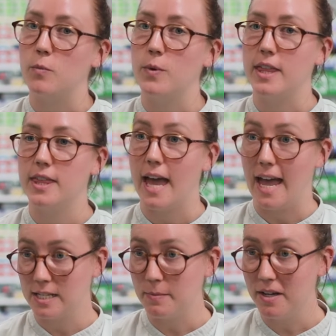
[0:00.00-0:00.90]
With
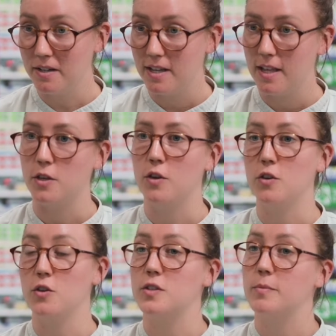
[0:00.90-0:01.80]
asthma, you
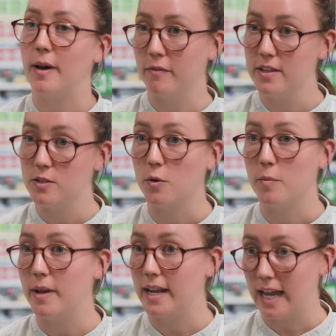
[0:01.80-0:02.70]
use puffers or
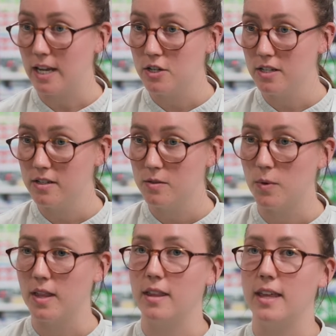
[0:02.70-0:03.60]
medications,
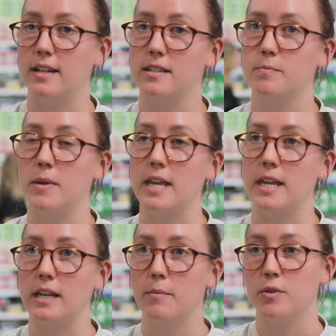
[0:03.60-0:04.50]
whether that's
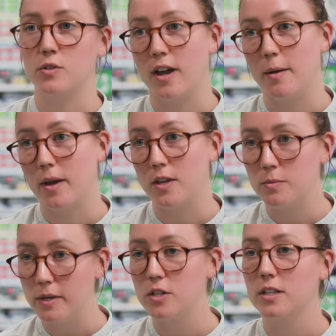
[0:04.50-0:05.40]
been prescribed by your
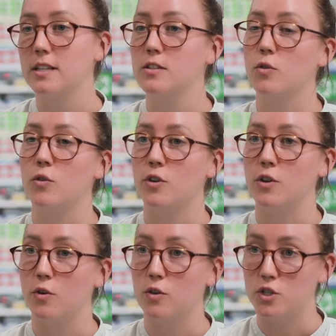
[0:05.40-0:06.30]
specialist or
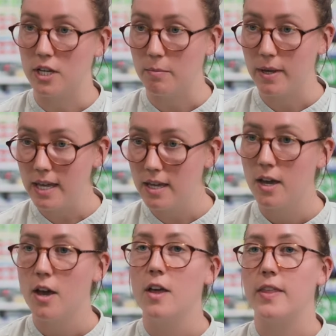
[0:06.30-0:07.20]
your GP.
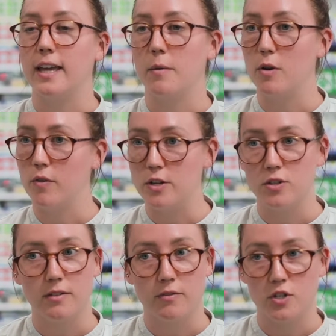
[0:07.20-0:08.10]
They come in a range
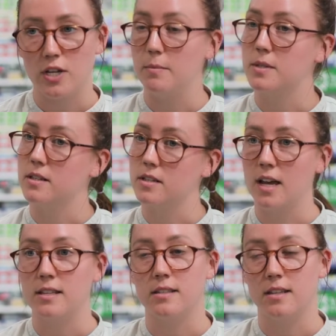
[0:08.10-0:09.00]
of different shapes and
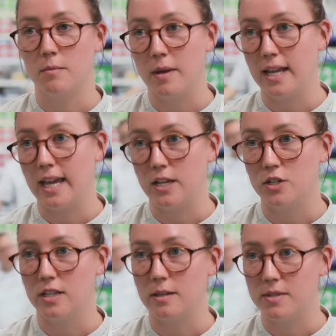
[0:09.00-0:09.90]
sizes in the
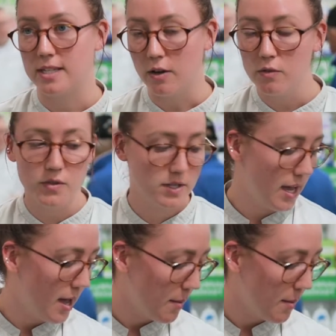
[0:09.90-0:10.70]
medication themselves,